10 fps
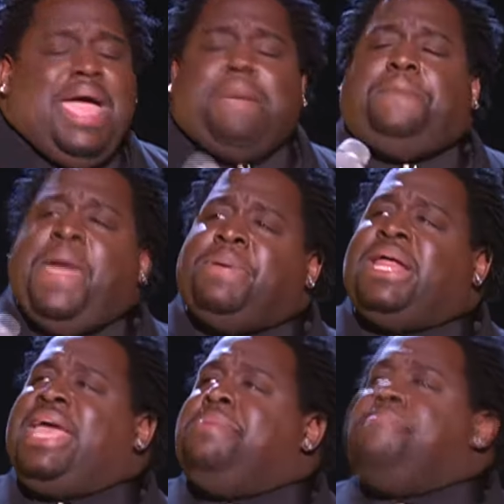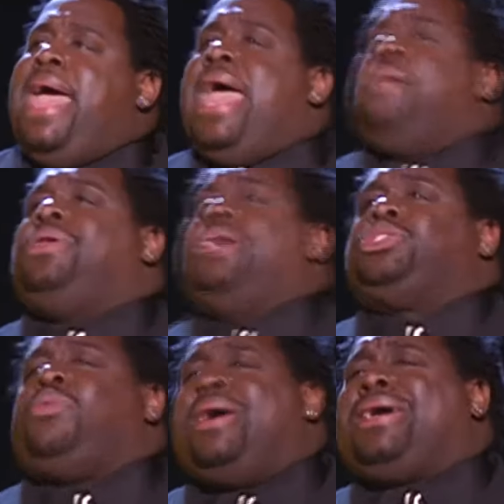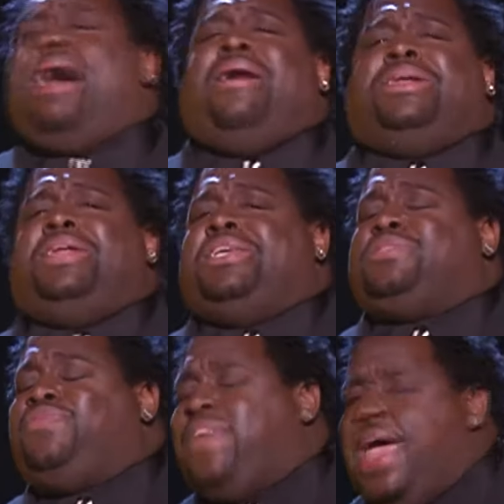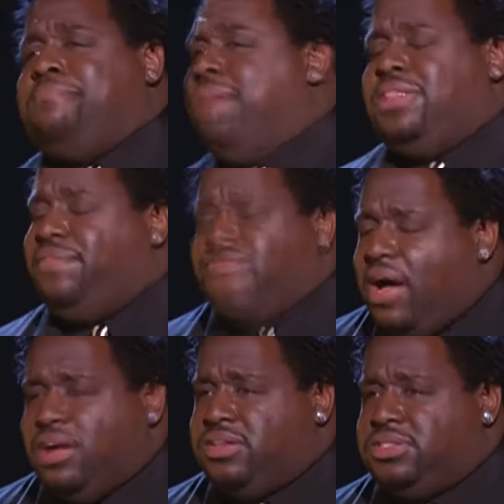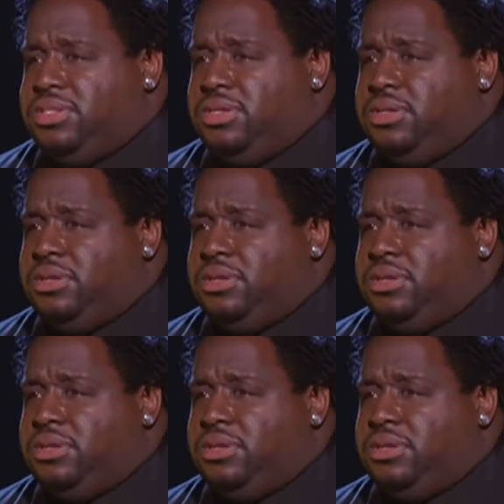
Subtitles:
And people that get mad with us, quit calling us fat motherfuckers.